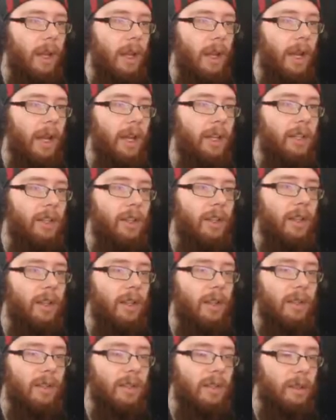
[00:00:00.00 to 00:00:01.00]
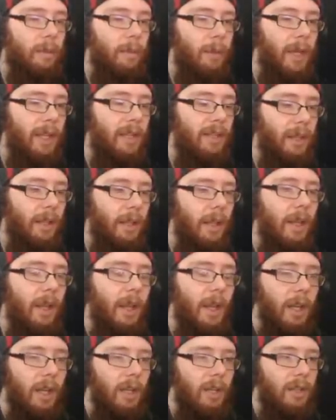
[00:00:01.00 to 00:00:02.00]
I just think this is amazing.
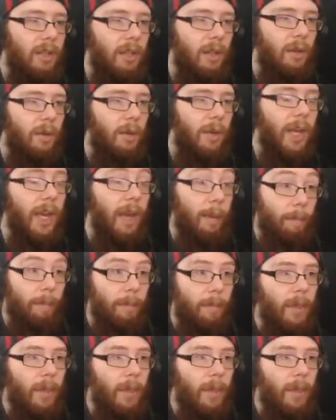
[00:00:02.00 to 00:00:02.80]
So yeah.